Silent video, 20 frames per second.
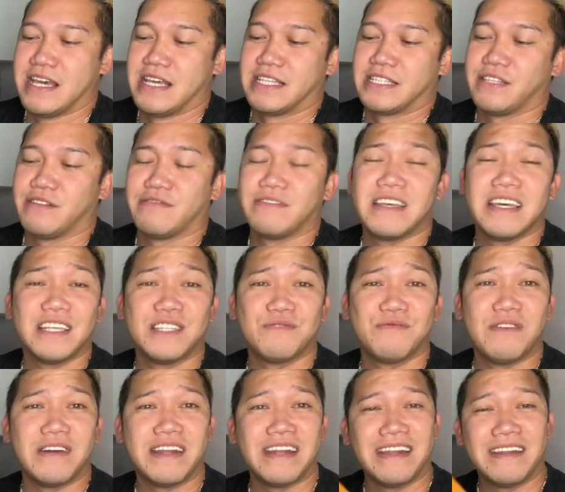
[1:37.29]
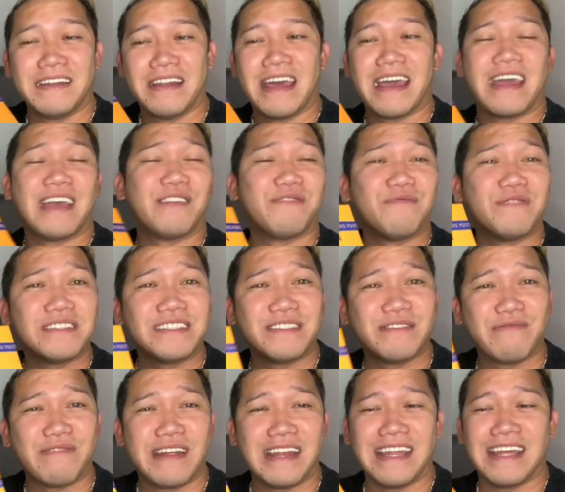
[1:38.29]
So this one, it was
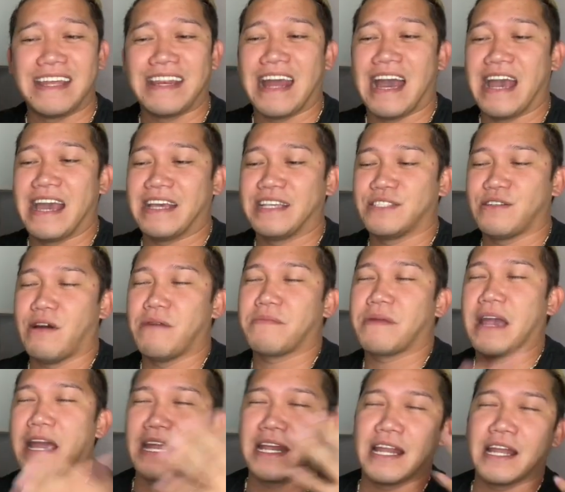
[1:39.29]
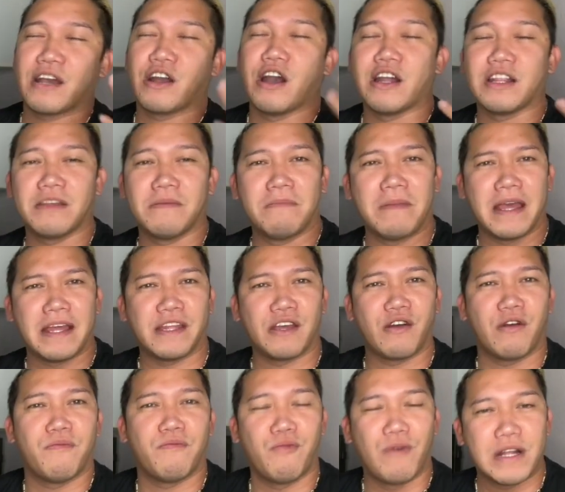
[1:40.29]
really nice. So I'm kind of like contemplating
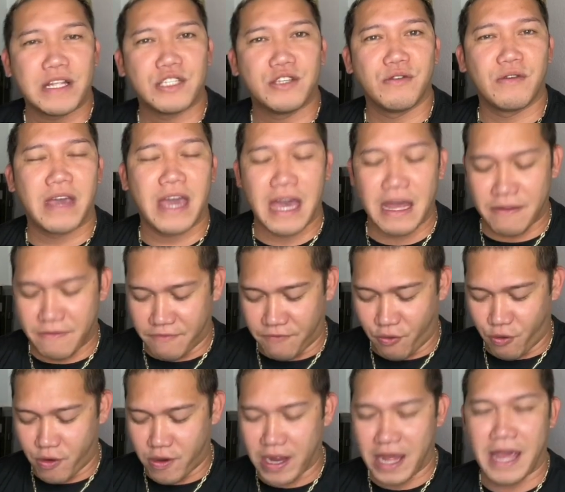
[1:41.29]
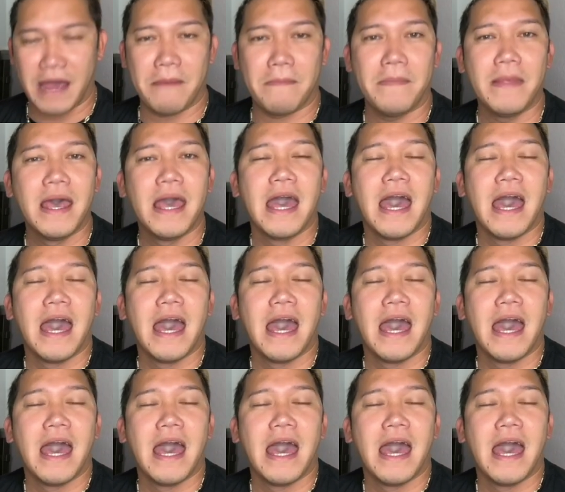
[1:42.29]
of what to get for him